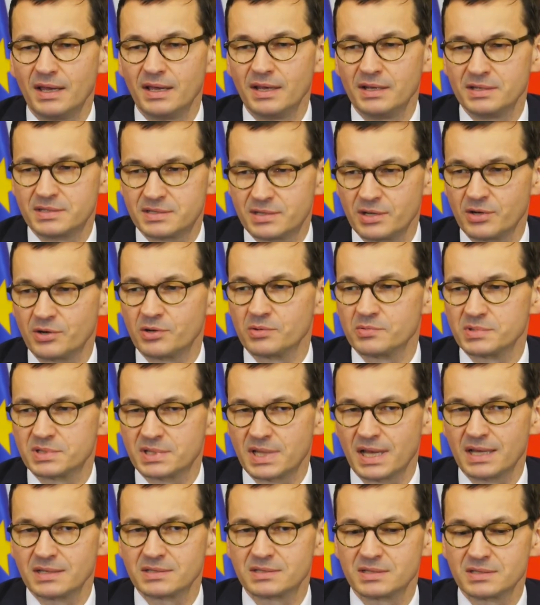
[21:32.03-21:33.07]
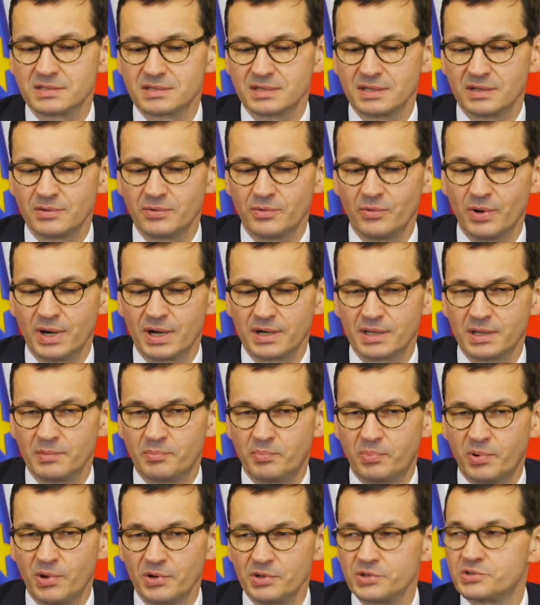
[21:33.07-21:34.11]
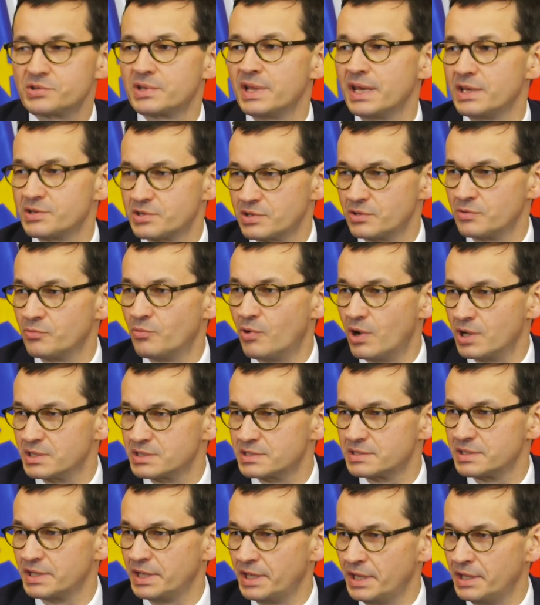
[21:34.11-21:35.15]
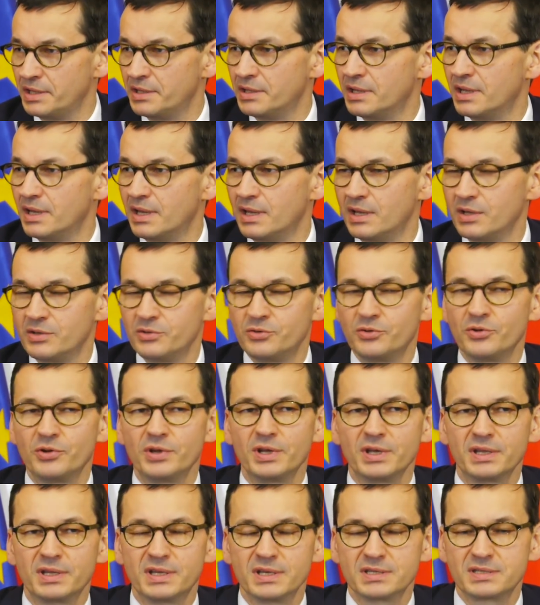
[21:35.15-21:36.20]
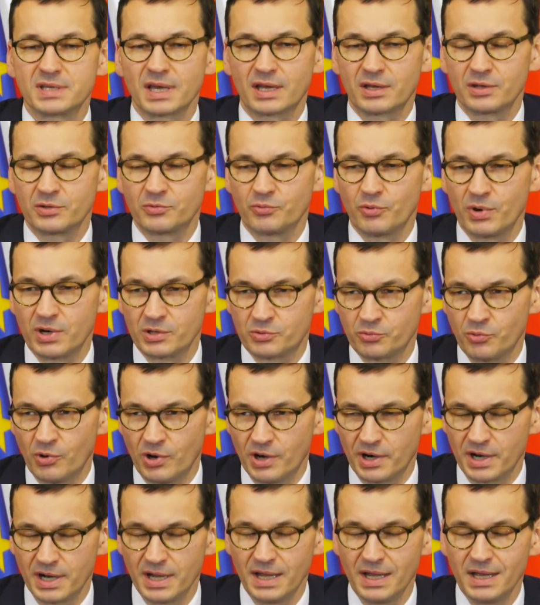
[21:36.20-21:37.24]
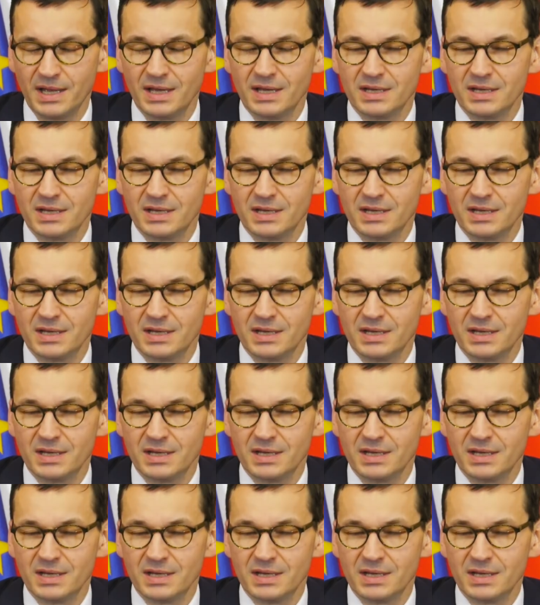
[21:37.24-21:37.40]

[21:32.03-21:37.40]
in circumstances where the Polish nation was in during the Second World War.